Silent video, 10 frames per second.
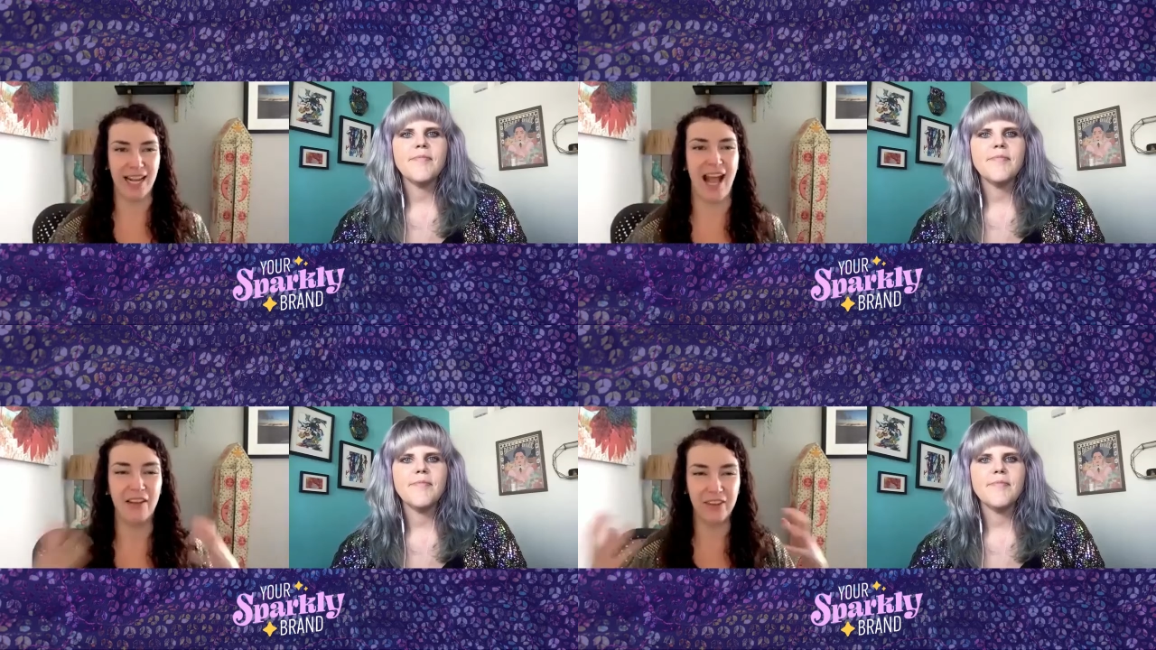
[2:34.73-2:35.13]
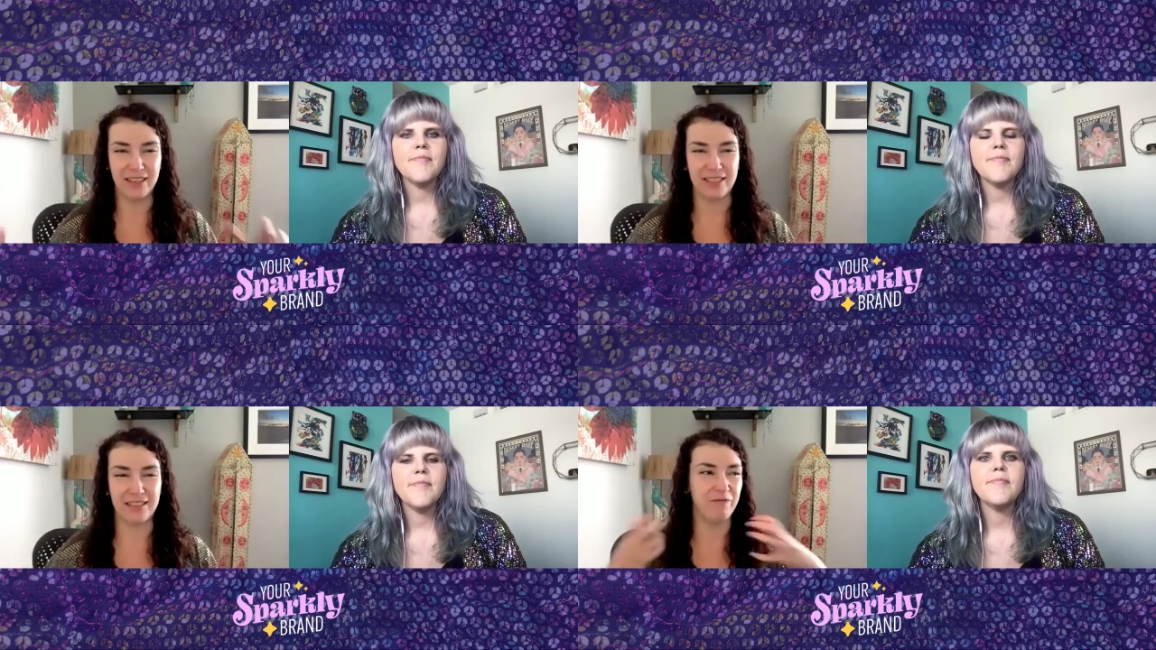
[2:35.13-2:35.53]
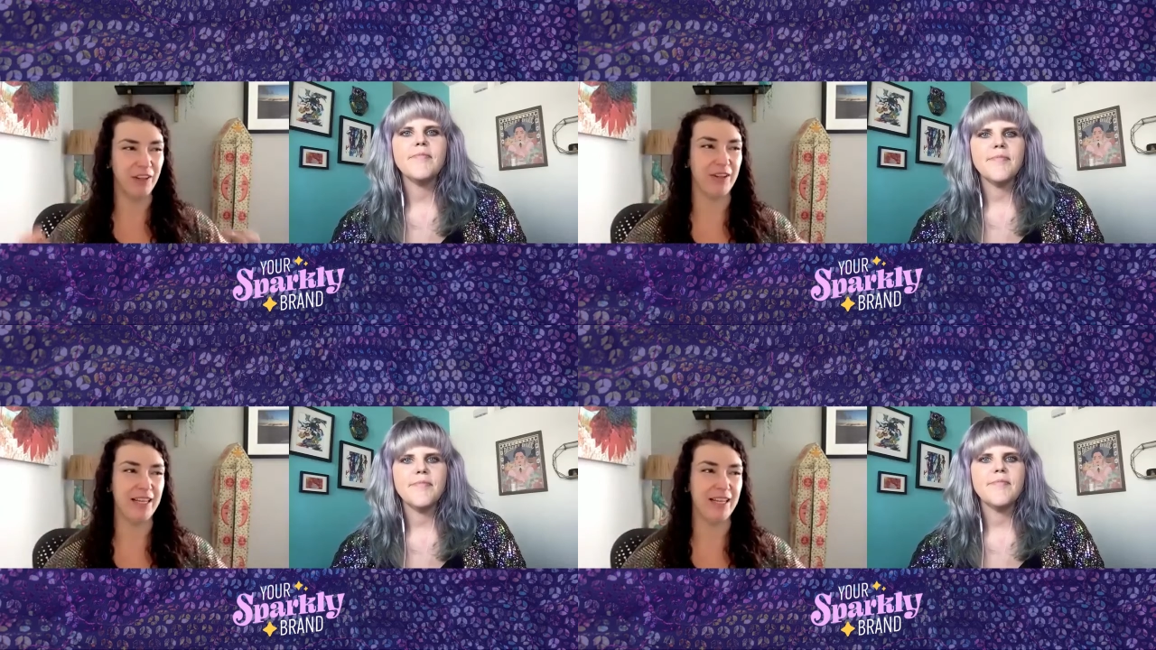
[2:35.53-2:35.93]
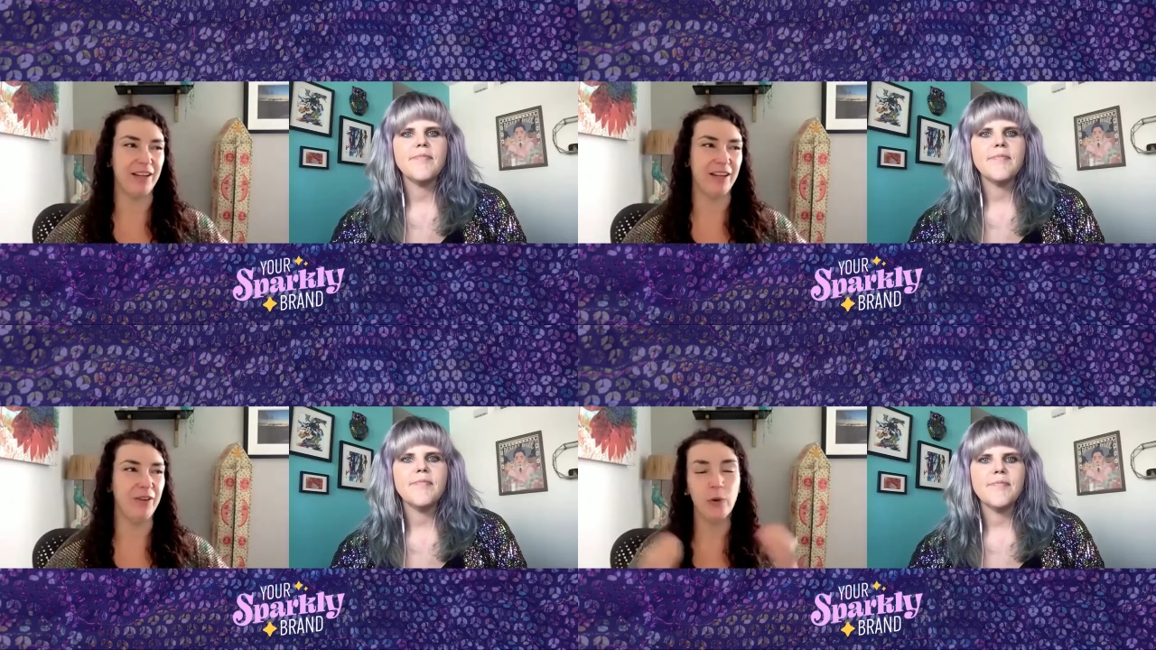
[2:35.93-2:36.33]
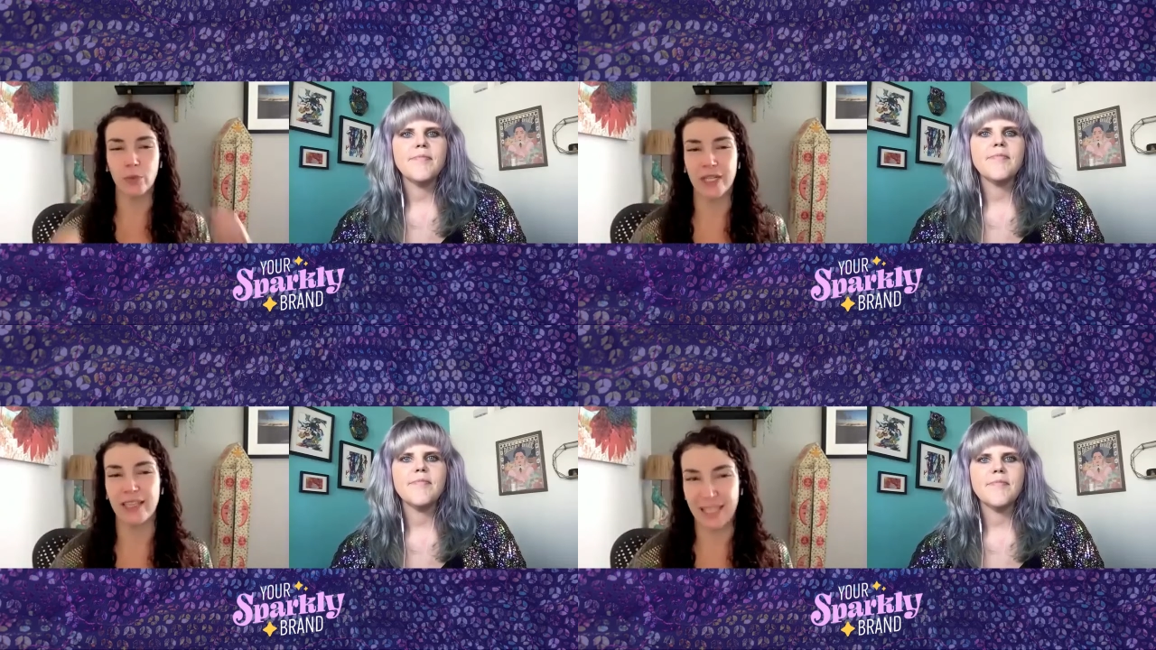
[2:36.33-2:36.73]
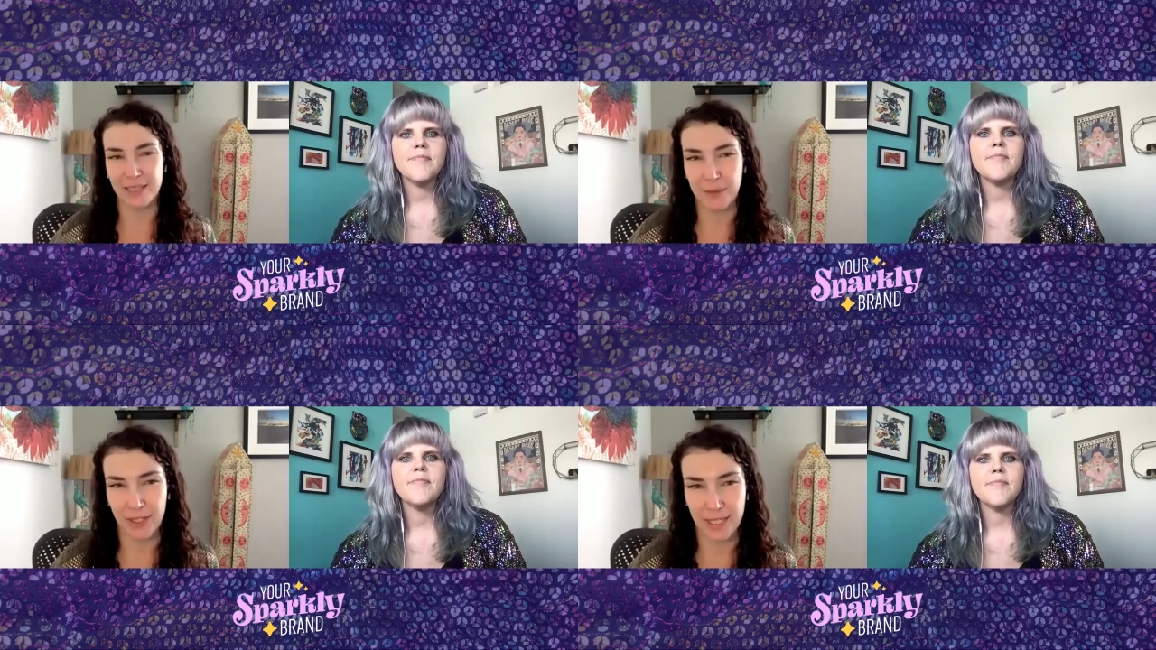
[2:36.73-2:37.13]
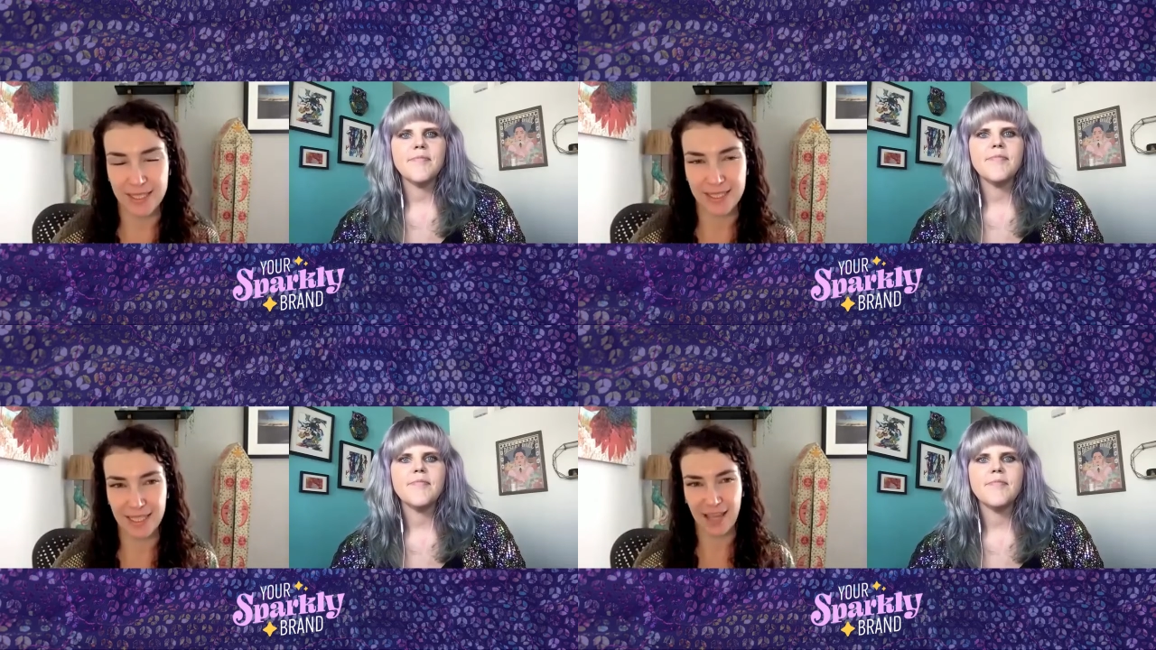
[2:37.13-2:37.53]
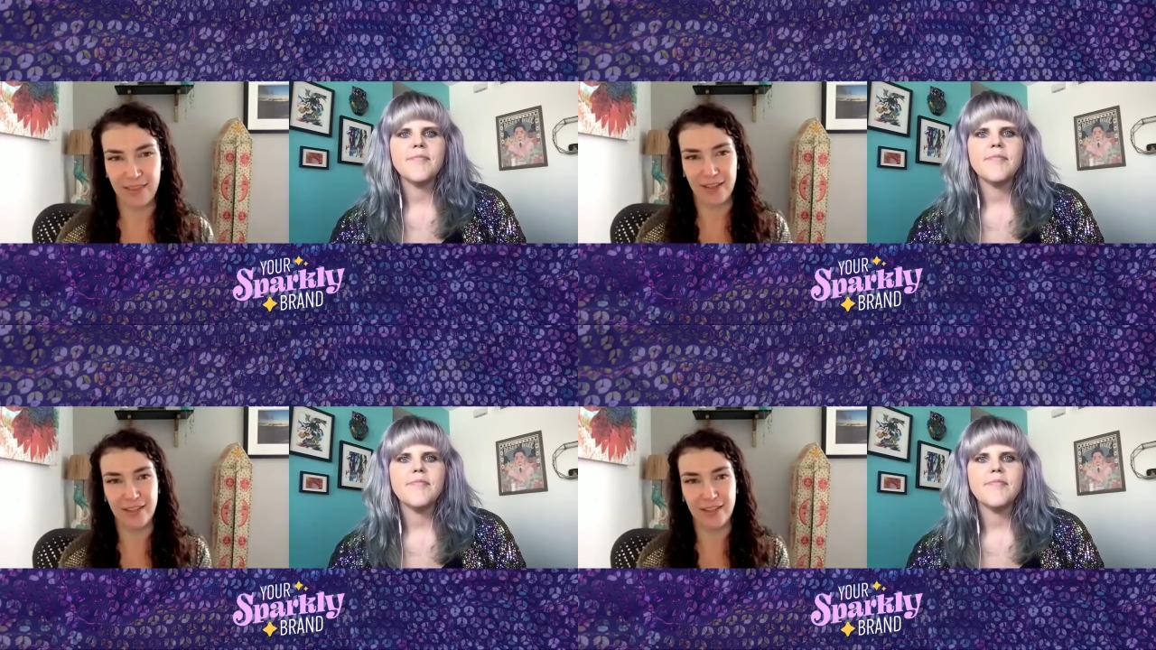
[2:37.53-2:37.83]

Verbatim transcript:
Speaker 1: having this very, you know, real experience together.